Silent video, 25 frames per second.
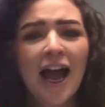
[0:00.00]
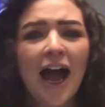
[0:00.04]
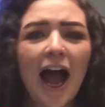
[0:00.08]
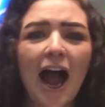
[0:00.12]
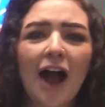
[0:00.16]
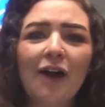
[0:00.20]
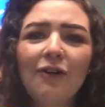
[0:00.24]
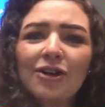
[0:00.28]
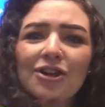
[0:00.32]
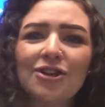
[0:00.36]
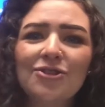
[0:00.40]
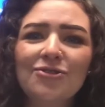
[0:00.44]
How
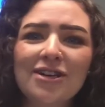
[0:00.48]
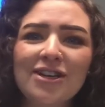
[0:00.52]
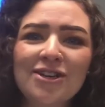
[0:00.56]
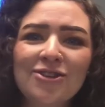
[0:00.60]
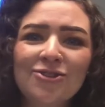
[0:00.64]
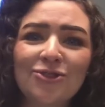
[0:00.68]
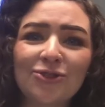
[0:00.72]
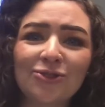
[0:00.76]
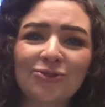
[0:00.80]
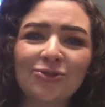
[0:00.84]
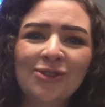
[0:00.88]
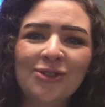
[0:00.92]
are you in
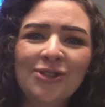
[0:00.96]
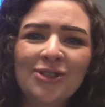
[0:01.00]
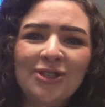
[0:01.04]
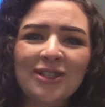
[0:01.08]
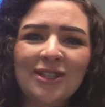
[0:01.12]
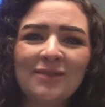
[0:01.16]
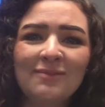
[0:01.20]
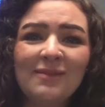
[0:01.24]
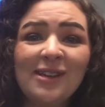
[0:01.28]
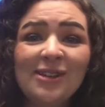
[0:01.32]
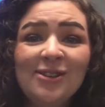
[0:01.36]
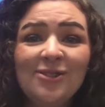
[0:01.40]

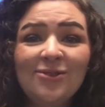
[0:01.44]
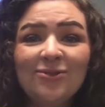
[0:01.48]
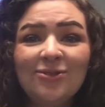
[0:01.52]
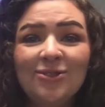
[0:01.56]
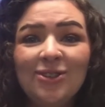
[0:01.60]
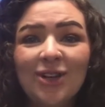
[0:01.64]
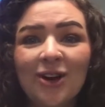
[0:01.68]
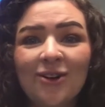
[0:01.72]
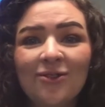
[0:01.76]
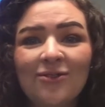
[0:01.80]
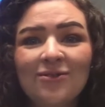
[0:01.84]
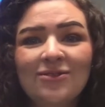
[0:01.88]
Jerusalem and you
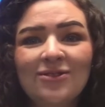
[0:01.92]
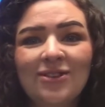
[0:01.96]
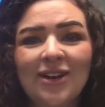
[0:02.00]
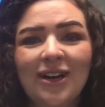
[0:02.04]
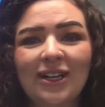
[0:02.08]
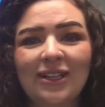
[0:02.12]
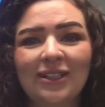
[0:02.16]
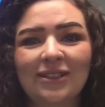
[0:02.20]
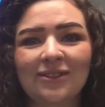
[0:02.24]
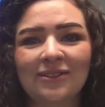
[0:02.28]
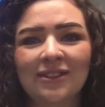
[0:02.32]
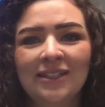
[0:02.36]
don't
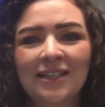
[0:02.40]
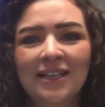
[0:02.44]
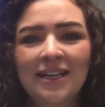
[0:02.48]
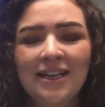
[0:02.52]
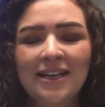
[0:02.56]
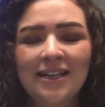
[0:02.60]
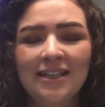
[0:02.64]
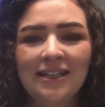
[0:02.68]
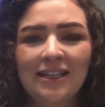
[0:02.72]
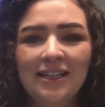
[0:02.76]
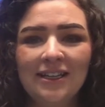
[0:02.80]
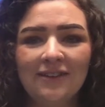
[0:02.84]
know
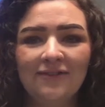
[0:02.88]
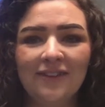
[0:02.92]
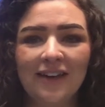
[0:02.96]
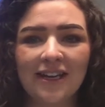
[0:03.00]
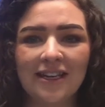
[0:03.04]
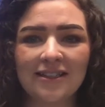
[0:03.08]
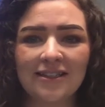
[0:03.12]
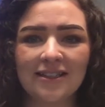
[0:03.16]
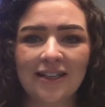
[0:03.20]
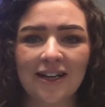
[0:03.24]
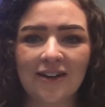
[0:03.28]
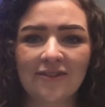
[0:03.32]
the
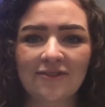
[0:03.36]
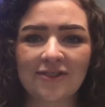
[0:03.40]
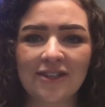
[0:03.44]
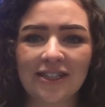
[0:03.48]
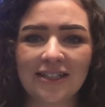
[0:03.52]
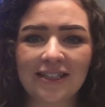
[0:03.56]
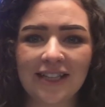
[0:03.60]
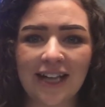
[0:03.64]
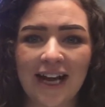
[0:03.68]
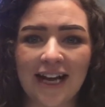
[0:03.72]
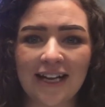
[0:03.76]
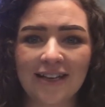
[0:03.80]
events of the
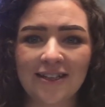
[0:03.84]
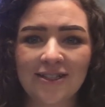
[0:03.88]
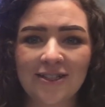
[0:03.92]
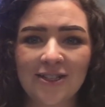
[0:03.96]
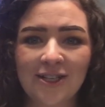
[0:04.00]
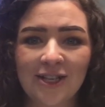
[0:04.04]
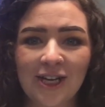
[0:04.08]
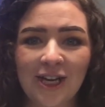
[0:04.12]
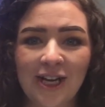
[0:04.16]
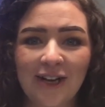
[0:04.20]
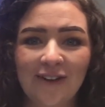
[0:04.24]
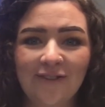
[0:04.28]
last
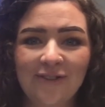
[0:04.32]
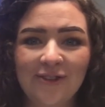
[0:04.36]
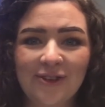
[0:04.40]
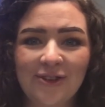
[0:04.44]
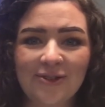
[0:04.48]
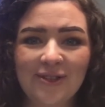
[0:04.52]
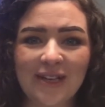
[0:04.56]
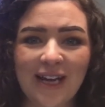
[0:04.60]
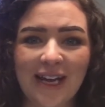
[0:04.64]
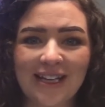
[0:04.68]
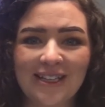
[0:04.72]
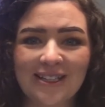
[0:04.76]
few
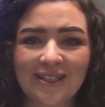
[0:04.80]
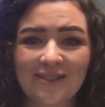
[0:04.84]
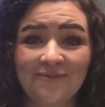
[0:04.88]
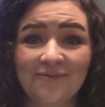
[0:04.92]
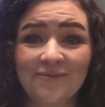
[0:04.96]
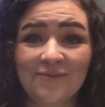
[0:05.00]
days?